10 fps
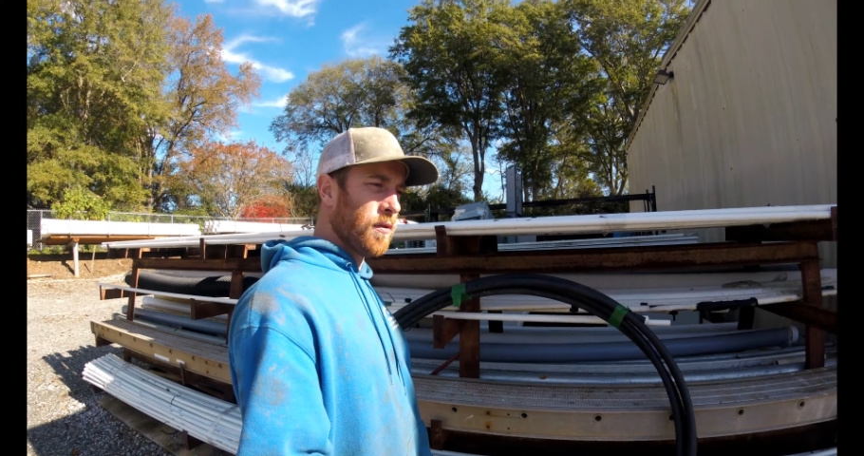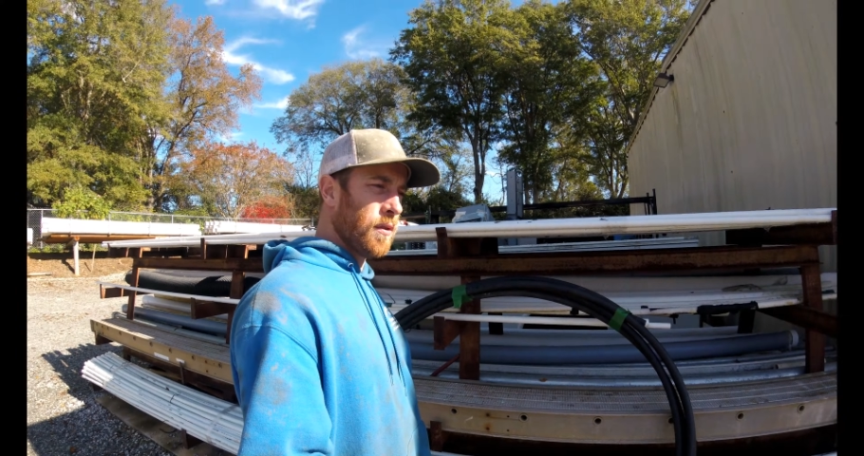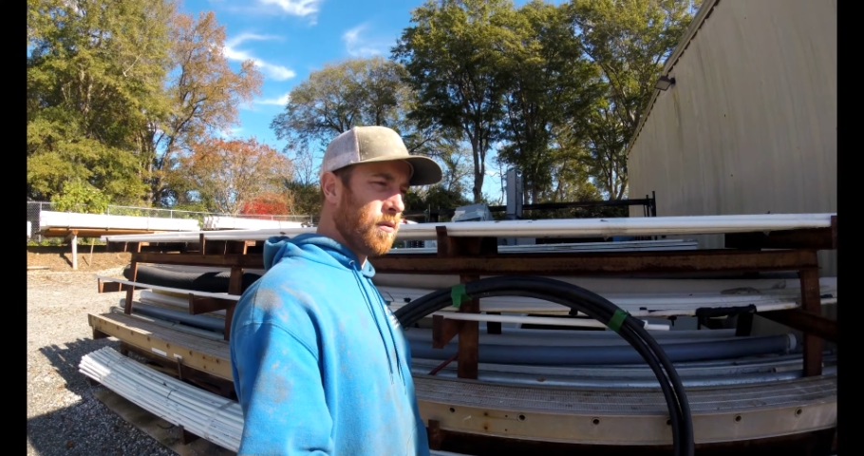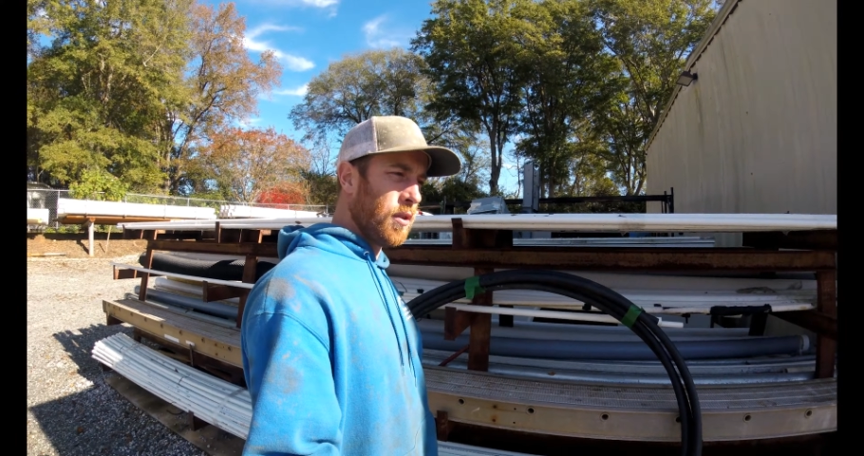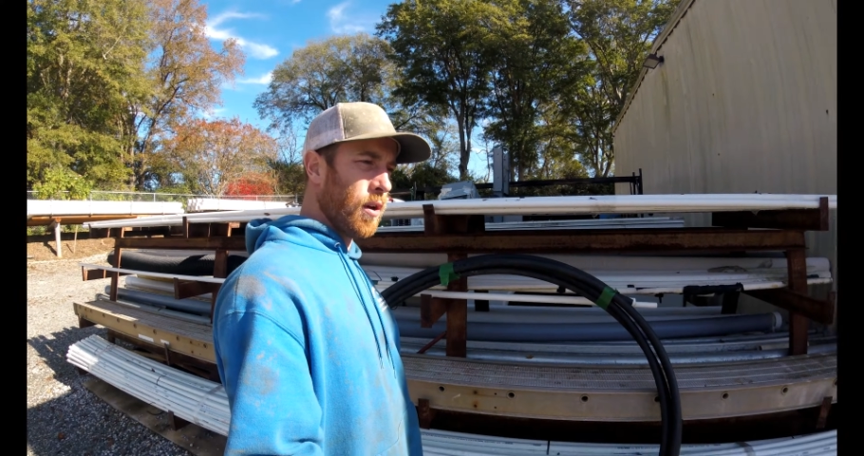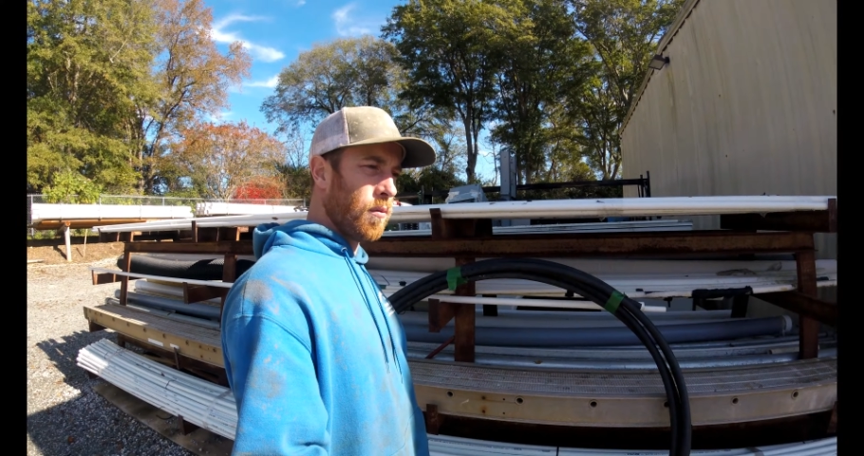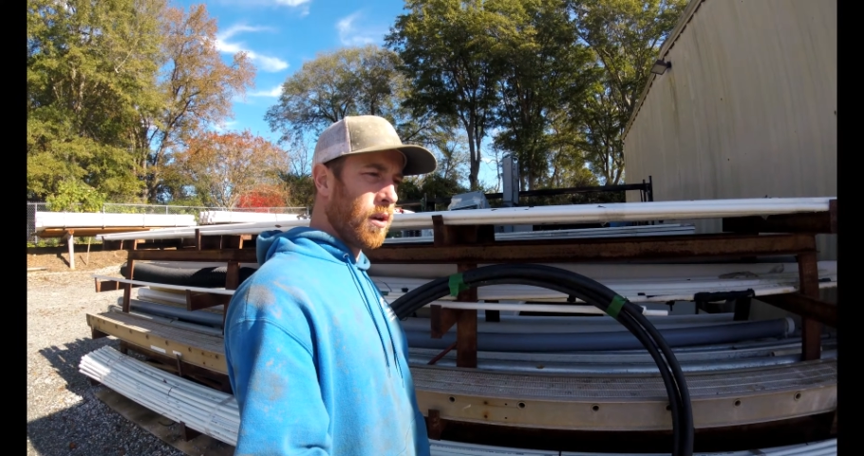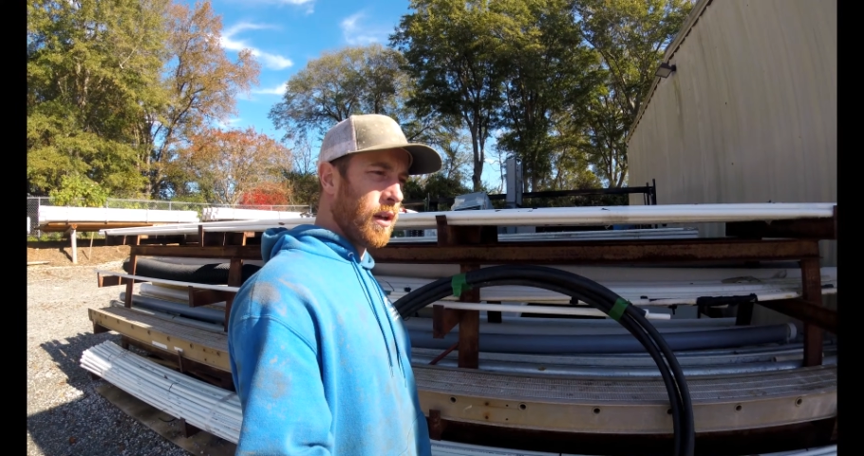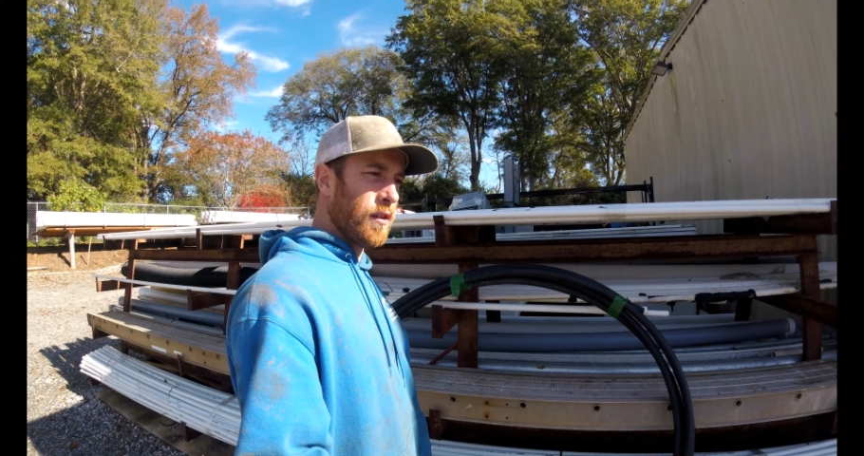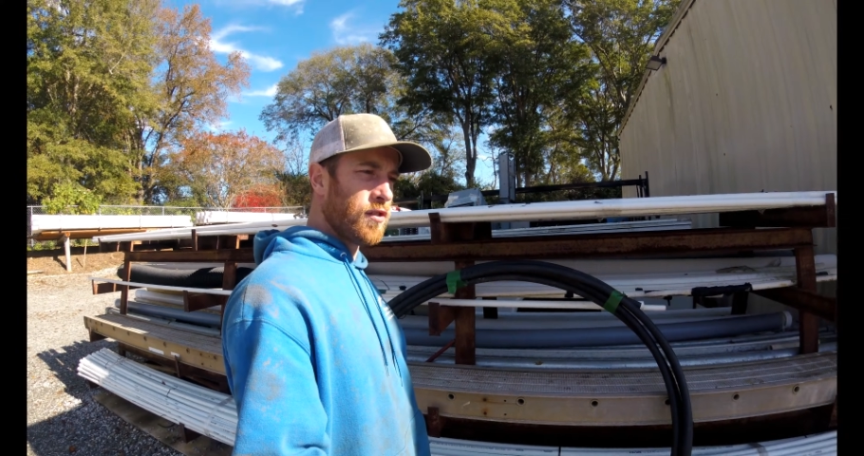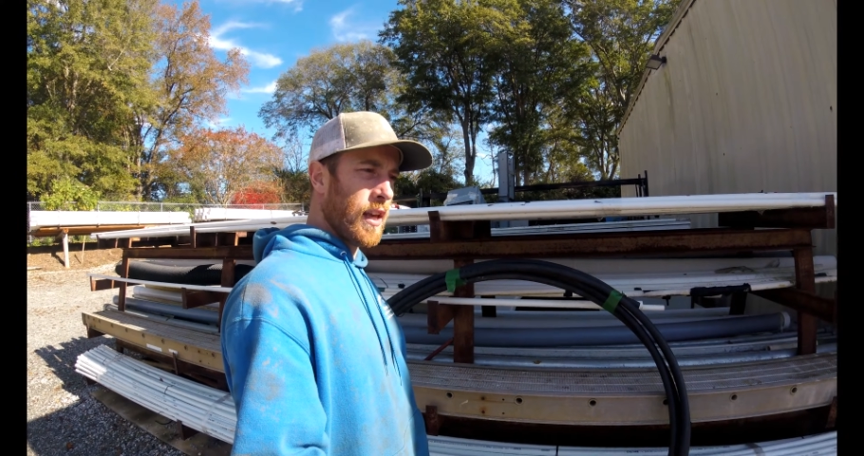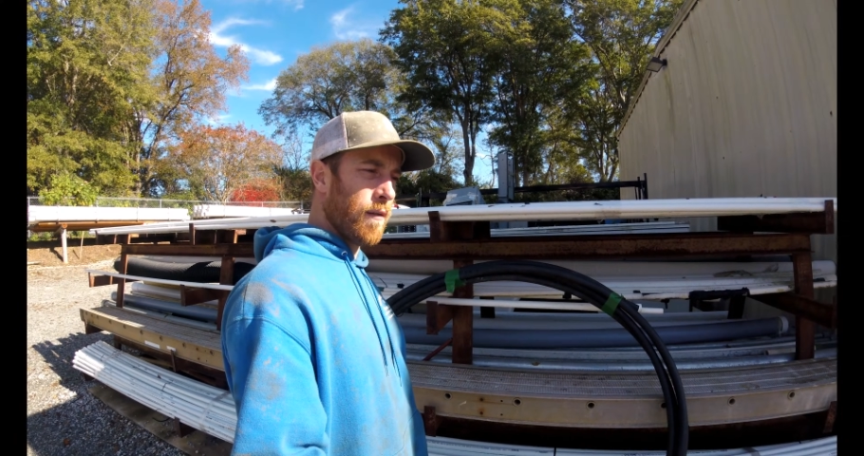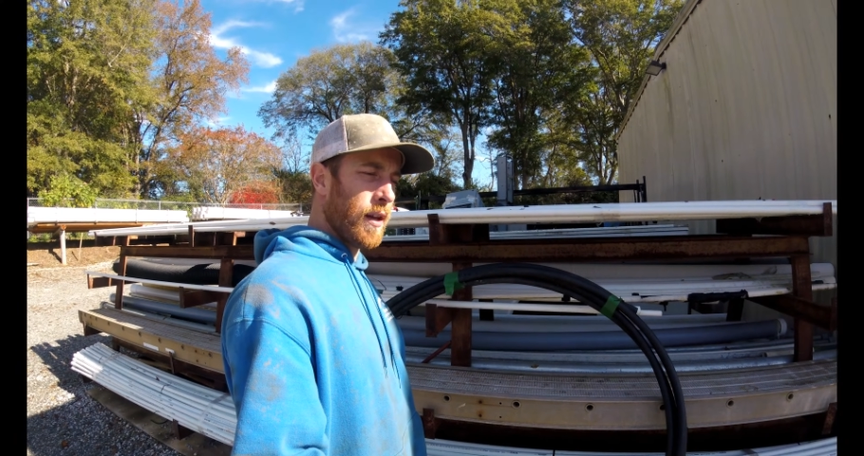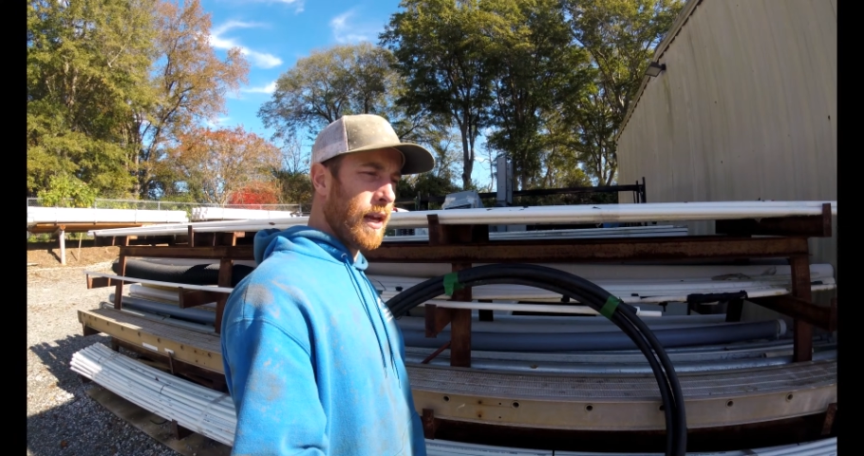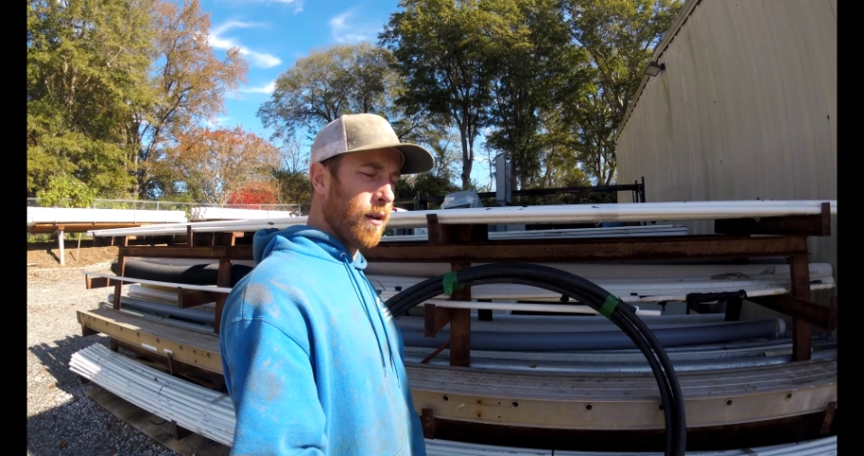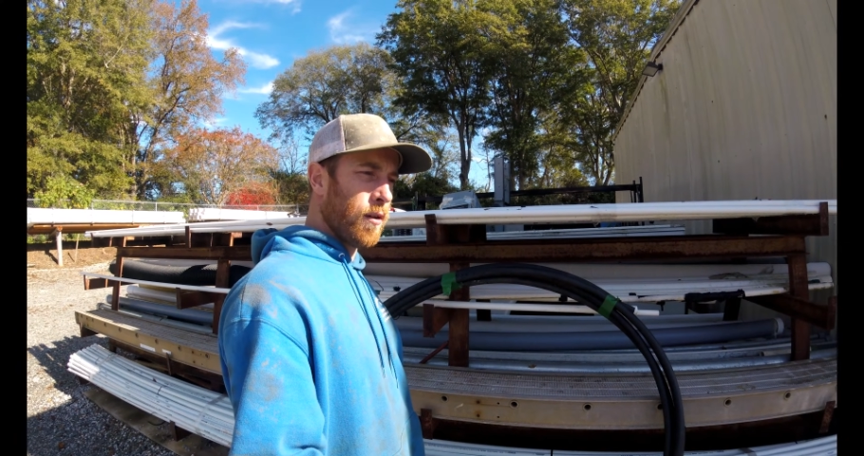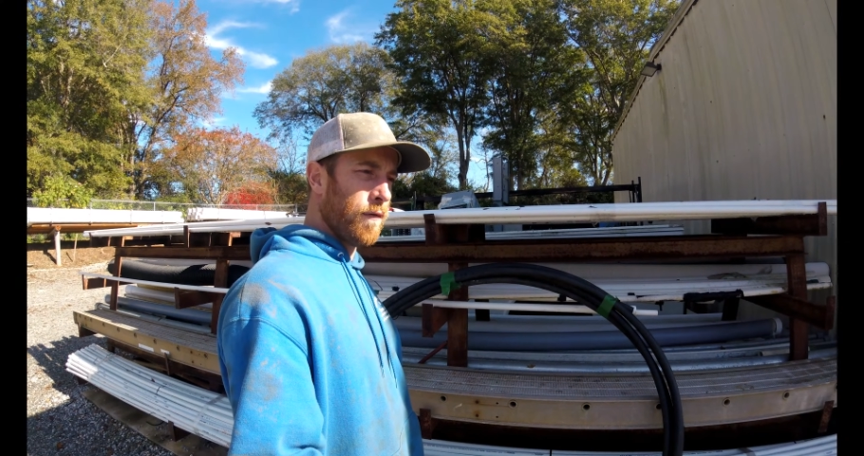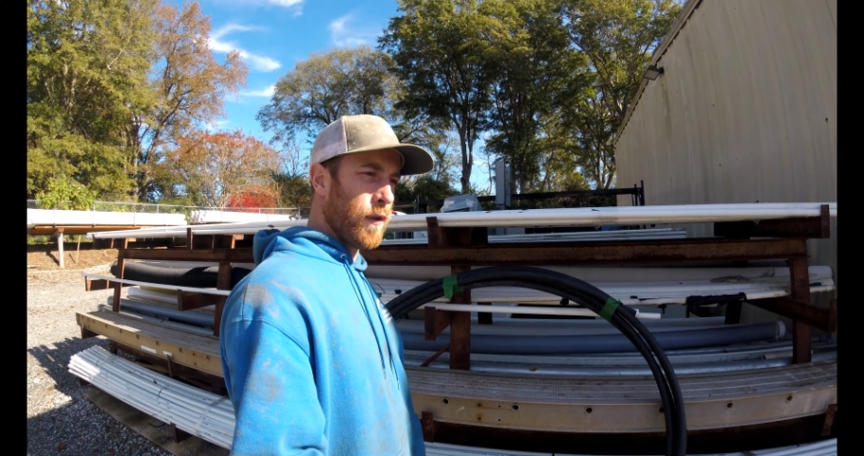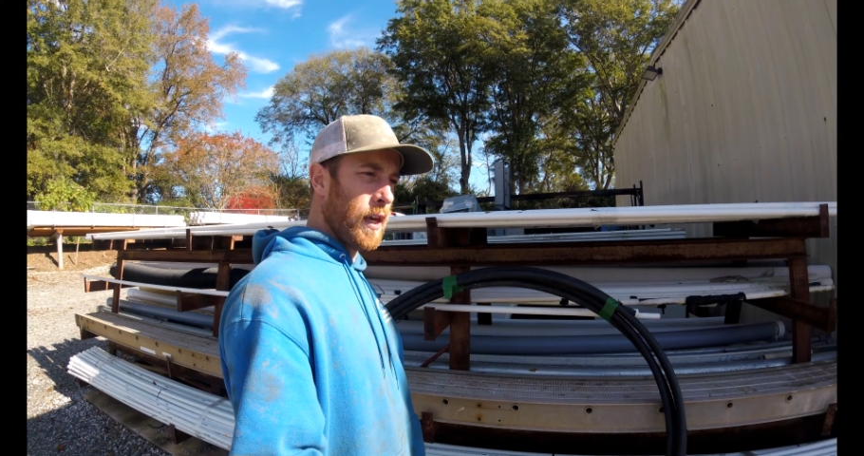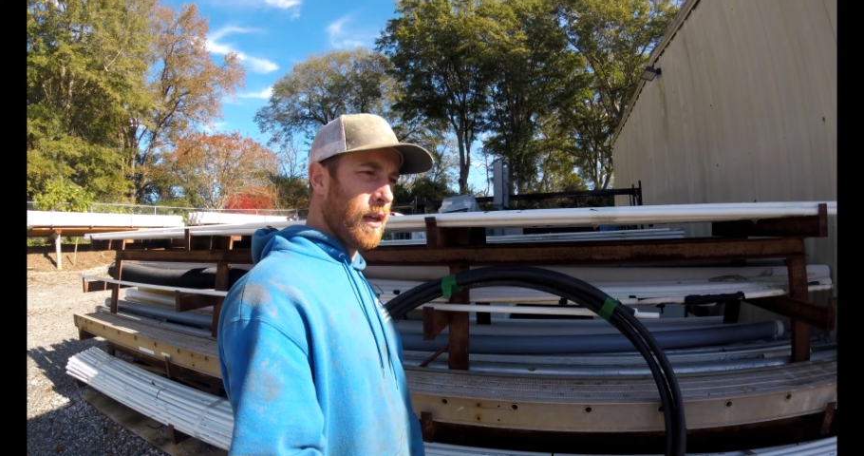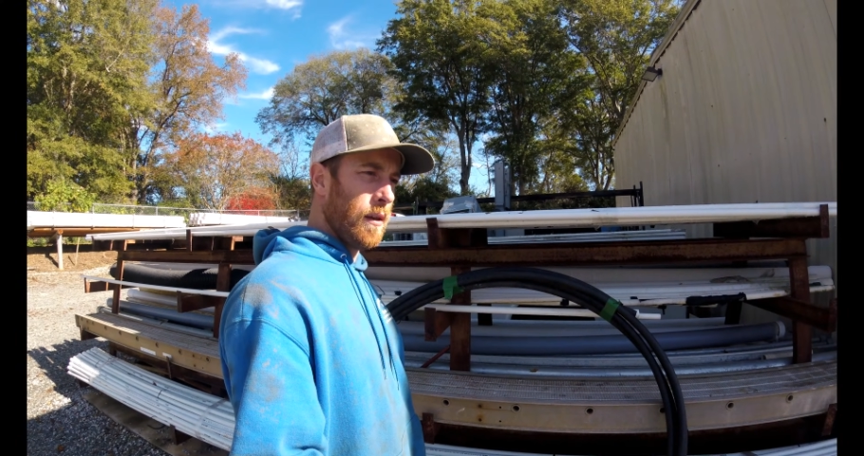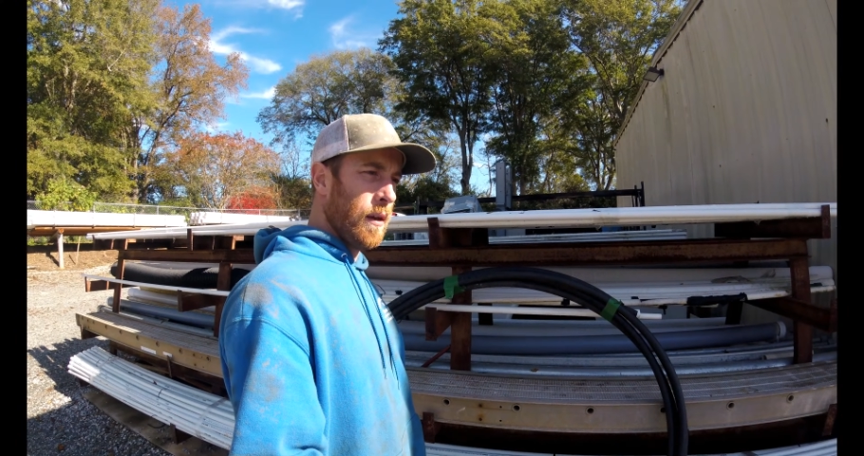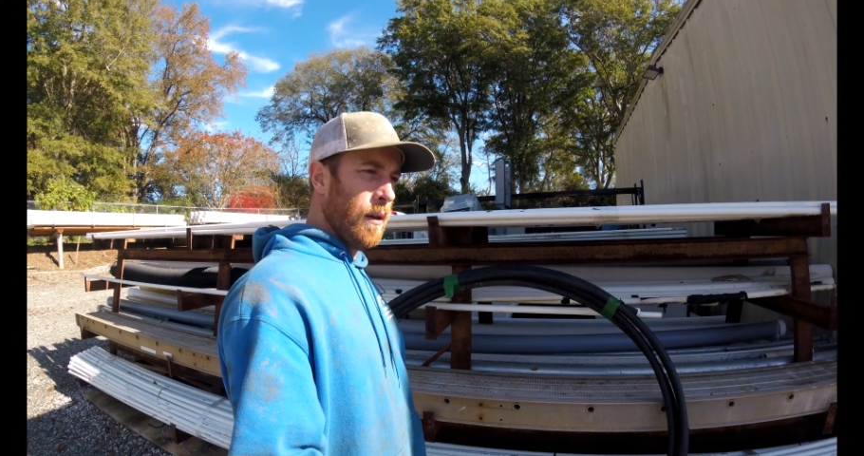you know, running seven, eight hundred feet,